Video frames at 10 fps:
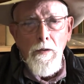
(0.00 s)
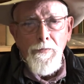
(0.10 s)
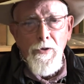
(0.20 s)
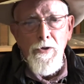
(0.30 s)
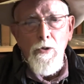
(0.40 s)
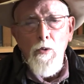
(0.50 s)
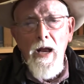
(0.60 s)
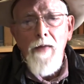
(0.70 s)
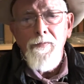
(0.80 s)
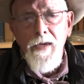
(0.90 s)
the new
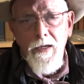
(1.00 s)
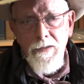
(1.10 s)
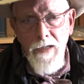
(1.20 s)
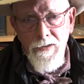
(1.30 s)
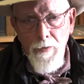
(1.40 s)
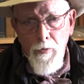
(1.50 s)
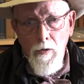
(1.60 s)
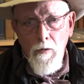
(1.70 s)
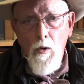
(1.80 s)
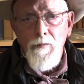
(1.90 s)
and the accessible.
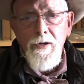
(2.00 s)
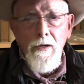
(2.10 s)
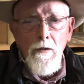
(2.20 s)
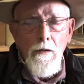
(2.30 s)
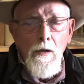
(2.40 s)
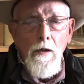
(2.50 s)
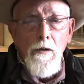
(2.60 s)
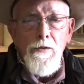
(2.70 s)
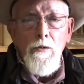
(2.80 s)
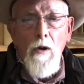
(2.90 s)
Over here,
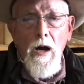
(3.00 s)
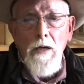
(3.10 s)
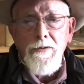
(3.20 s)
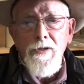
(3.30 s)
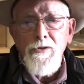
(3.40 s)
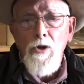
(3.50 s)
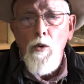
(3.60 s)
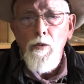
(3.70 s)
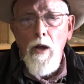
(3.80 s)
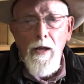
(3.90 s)
new ox
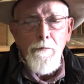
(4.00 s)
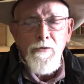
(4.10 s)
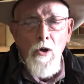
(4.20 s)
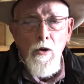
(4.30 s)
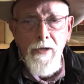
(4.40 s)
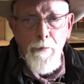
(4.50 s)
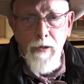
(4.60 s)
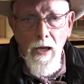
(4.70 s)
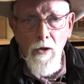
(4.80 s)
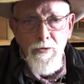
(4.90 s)
and donkey
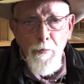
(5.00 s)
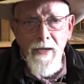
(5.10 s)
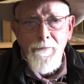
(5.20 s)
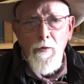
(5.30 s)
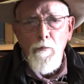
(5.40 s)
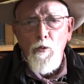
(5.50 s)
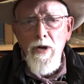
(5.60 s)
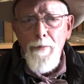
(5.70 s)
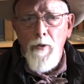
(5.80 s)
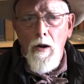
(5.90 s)
plows made from
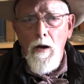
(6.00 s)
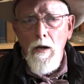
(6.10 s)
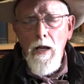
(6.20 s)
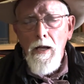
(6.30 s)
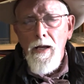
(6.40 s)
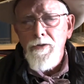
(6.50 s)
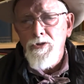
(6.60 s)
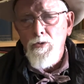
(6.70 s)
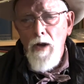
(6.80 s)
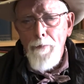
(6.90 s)
rebar and
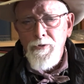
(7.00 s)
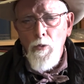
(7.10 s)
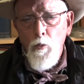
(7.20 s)
scraps of